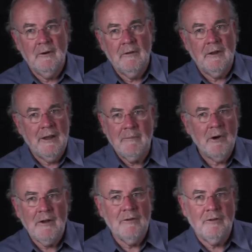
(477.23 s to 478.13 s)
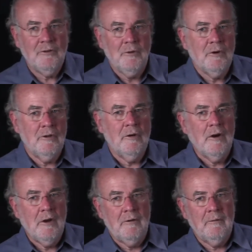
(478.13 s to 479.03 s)
that they might not do it on their
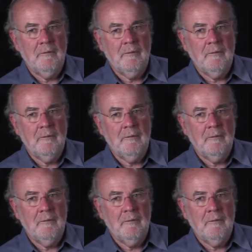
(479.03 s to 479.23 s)
own.